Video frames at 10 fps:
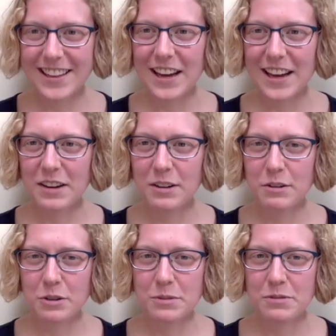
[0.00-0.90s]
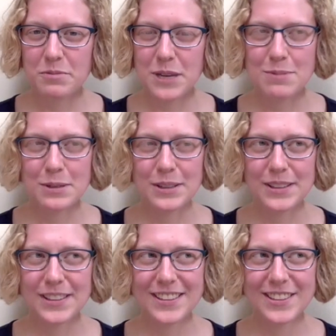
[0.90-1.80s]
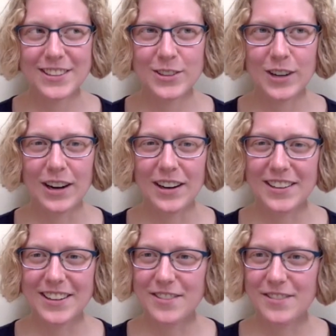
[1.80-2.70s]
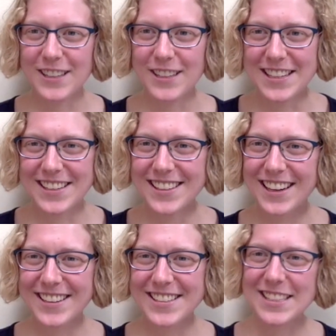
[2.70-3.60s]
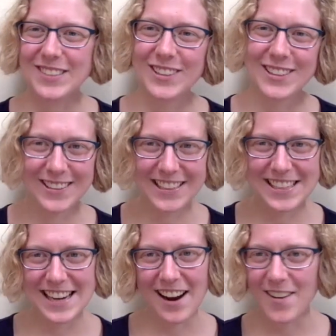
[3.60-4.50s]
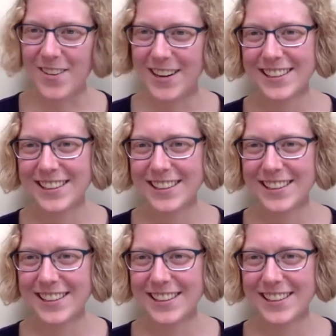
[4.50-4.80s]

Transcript: that group of people who all are feeling kind of similarly down